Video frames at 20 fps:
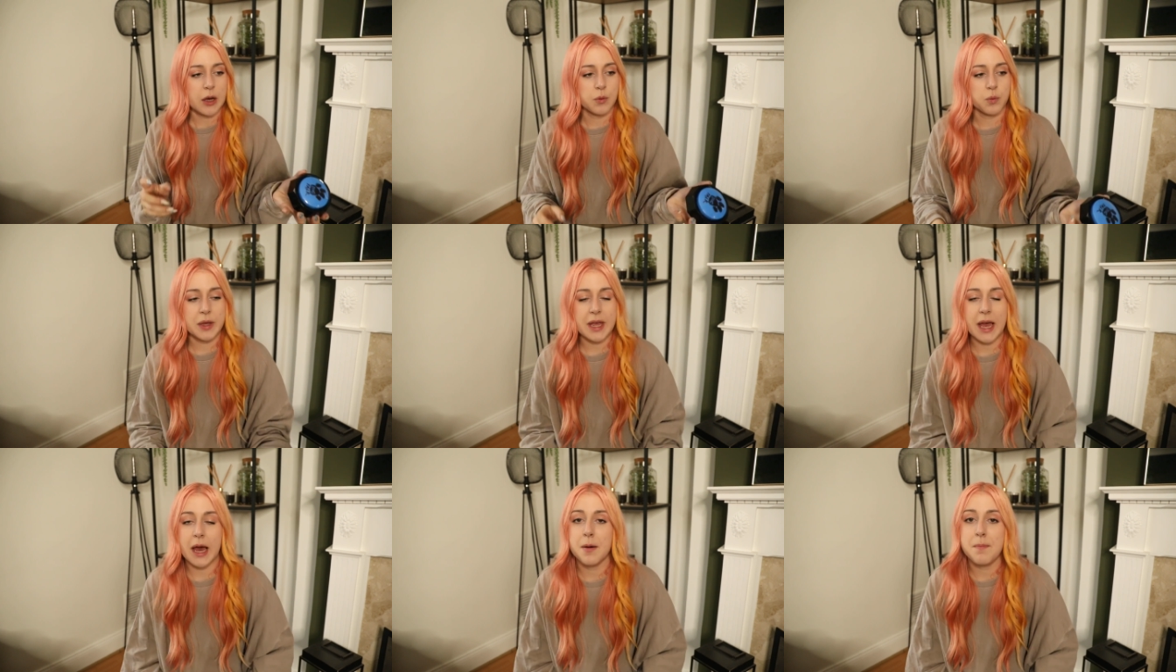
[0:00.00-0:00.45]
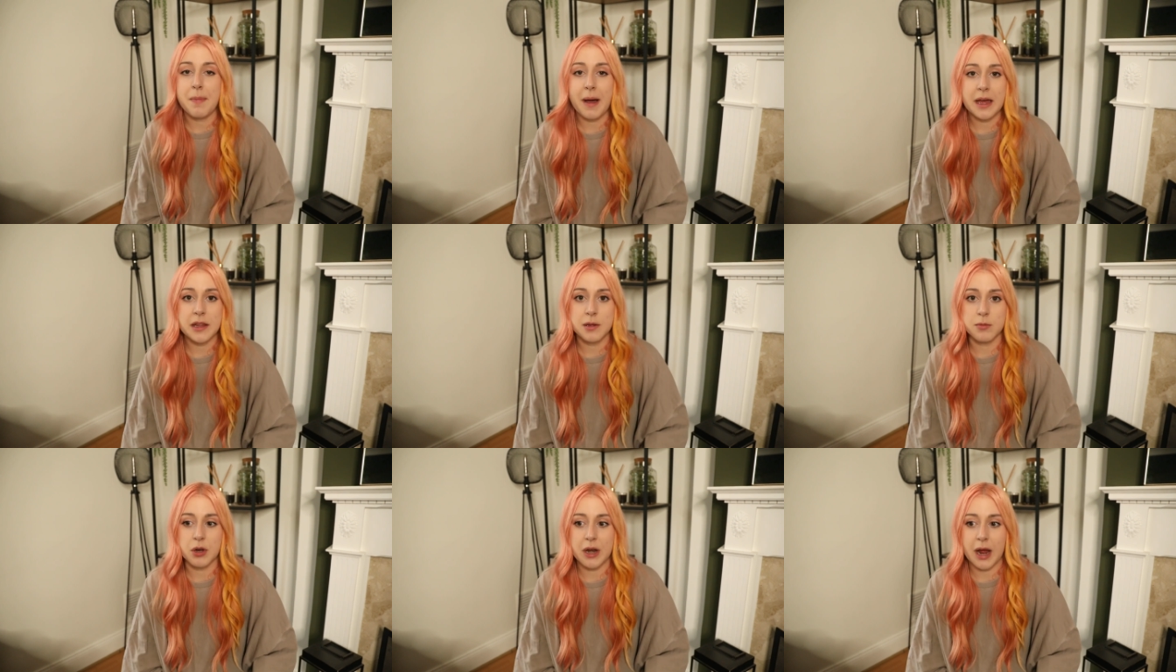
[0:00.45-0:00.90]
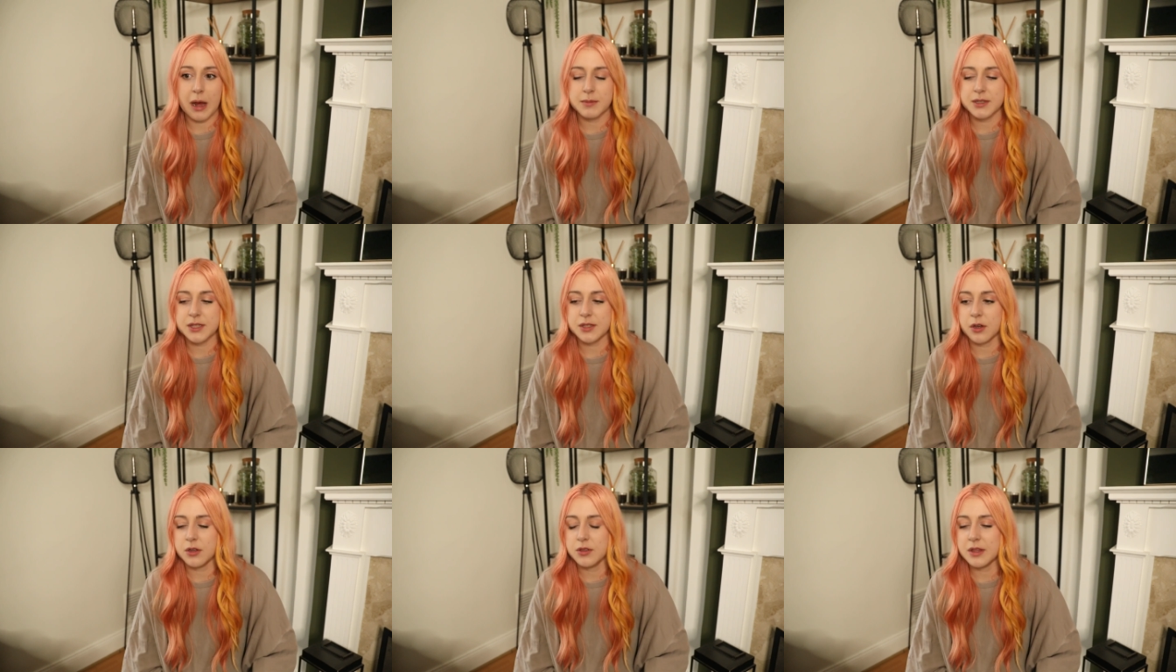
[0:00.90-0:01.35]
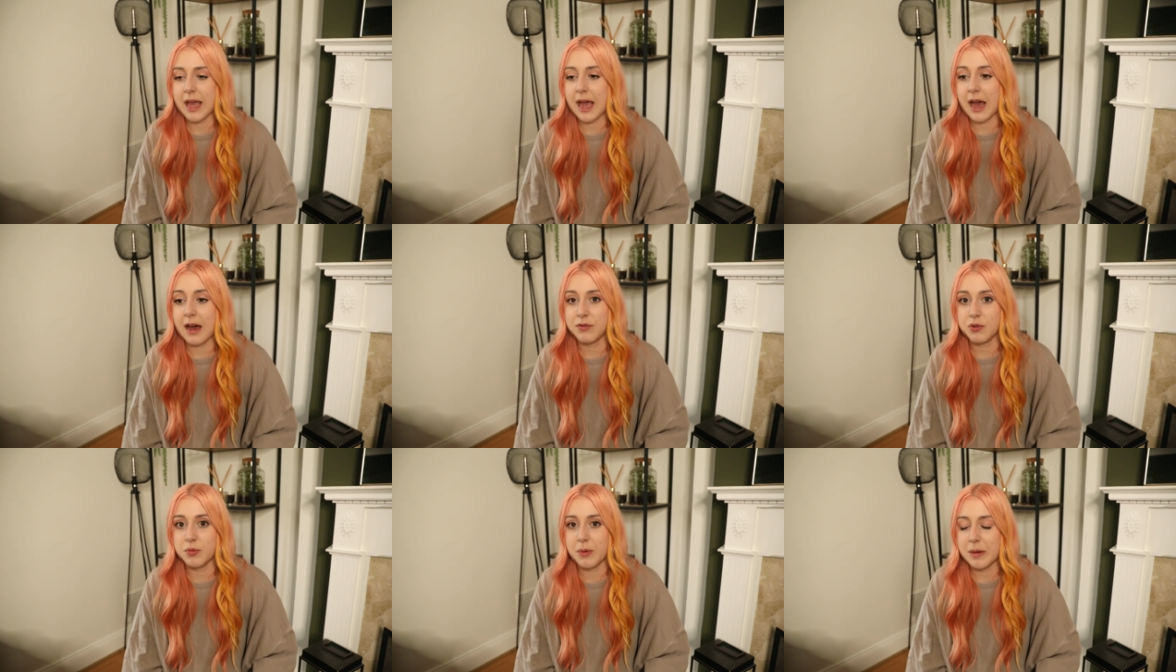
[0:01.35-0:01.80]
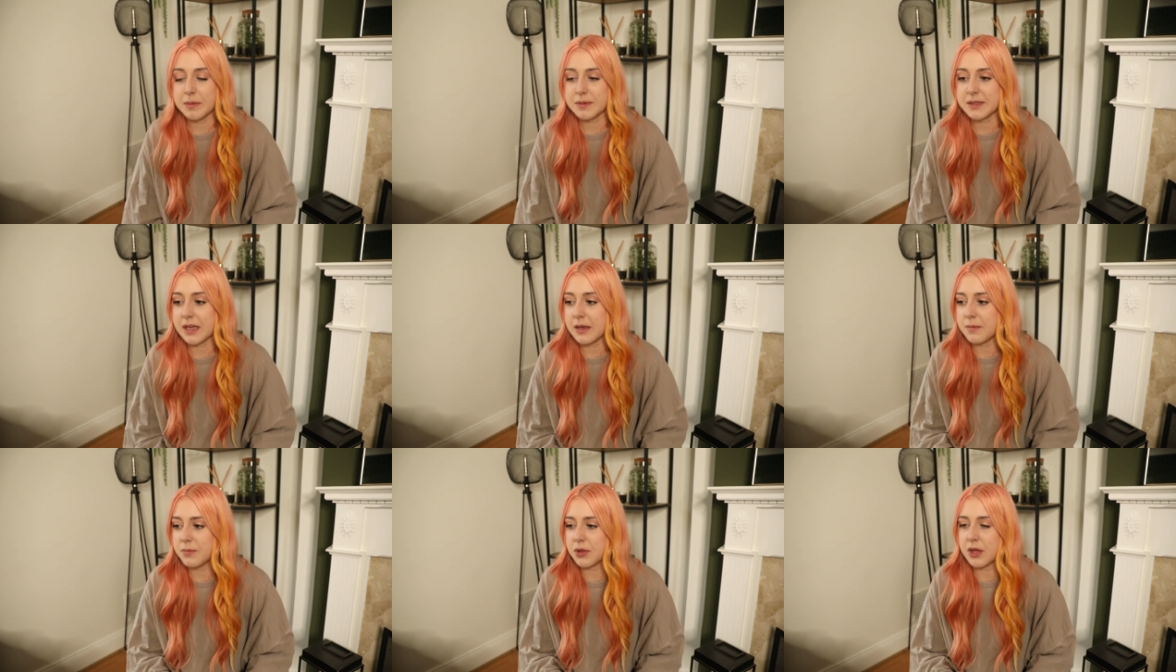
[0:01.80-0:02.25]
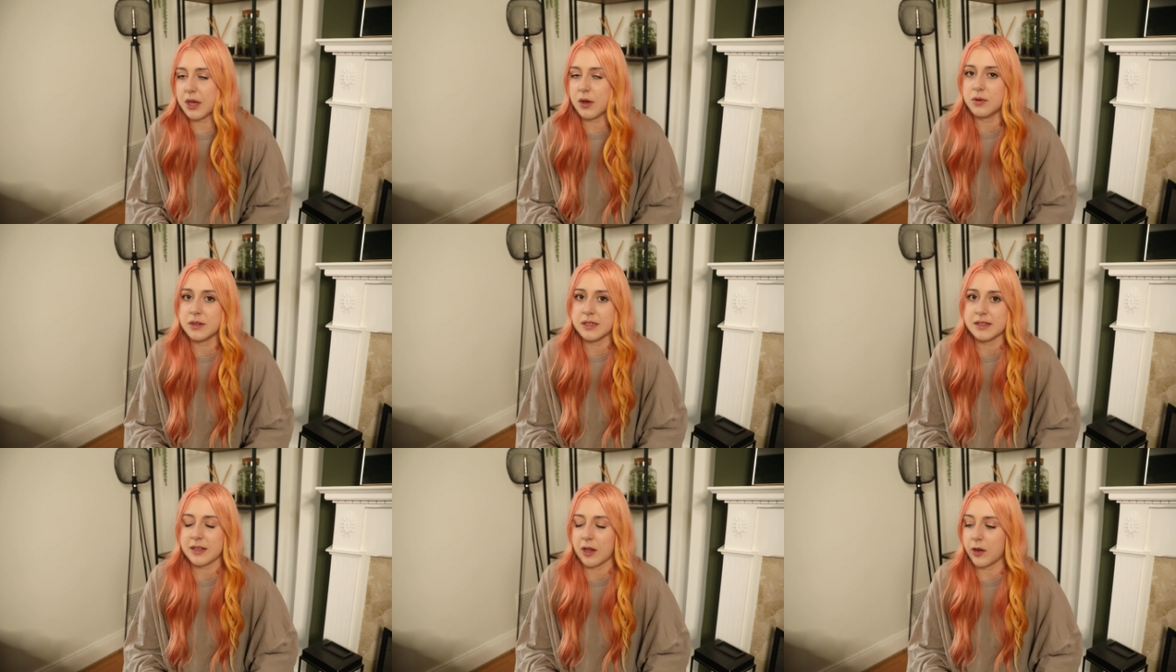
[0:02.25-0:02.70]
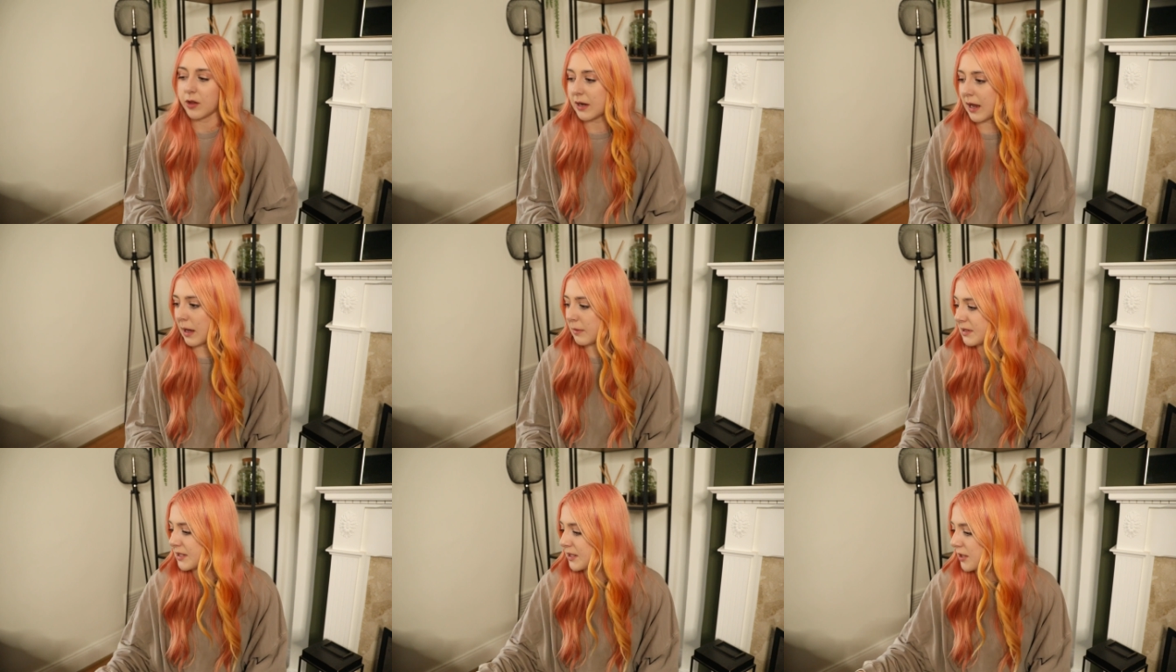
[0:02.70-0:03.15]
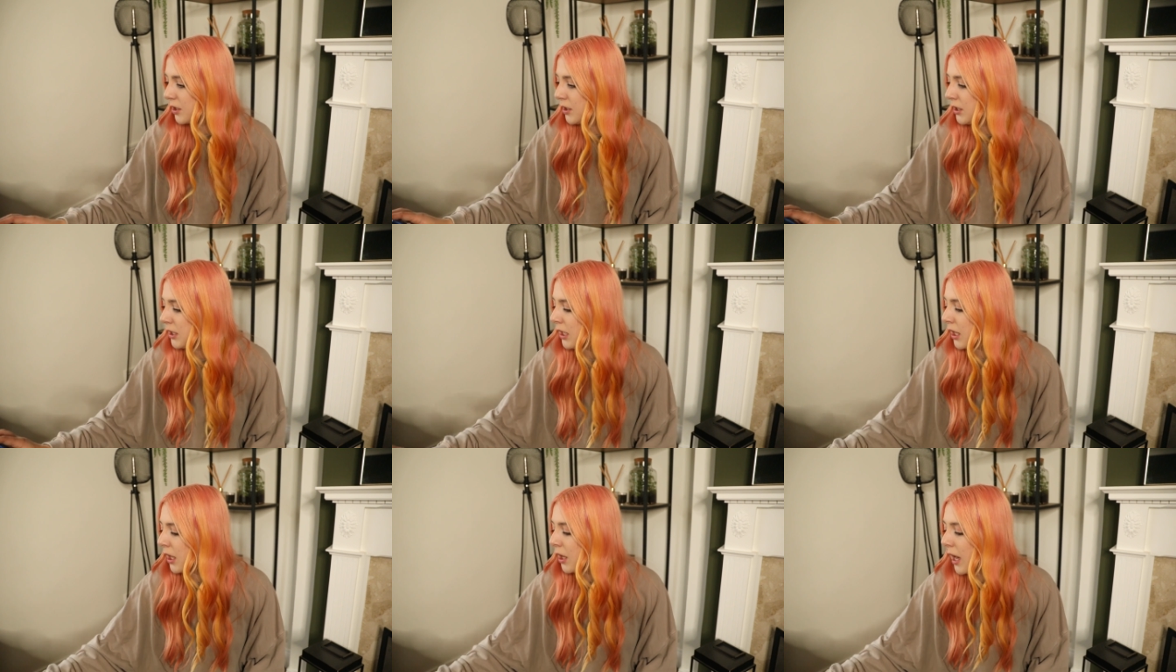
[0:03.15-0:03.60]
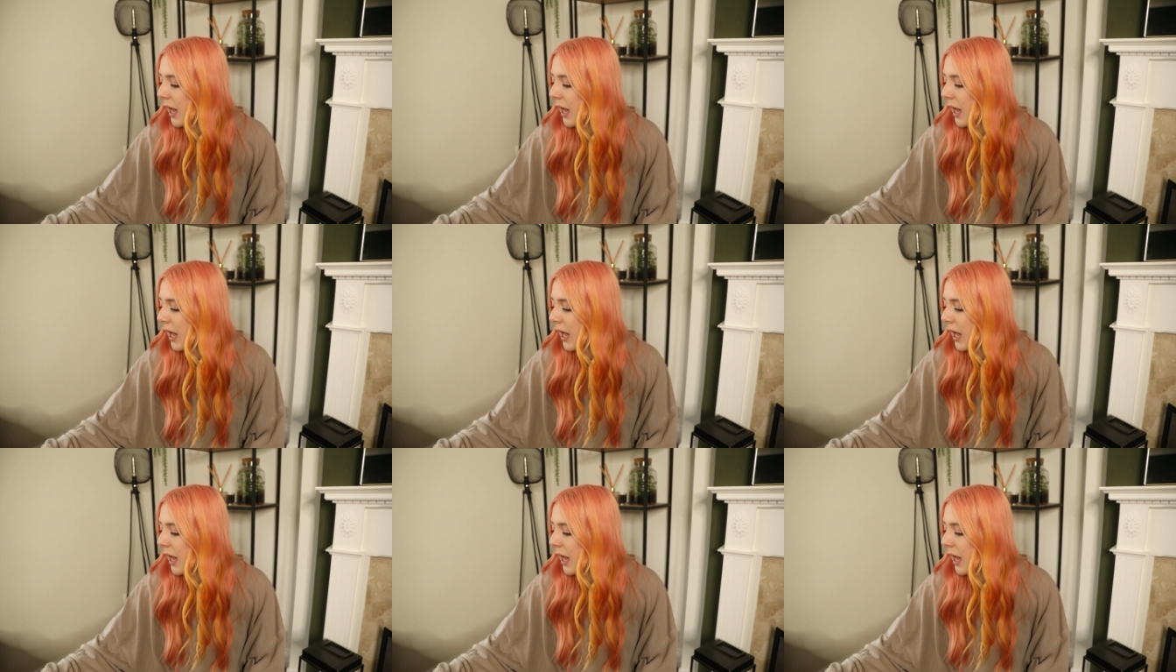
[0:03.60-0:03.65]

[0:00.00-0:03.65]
We had to buy them on Amazon. They have a website, but they only sell on Amazon,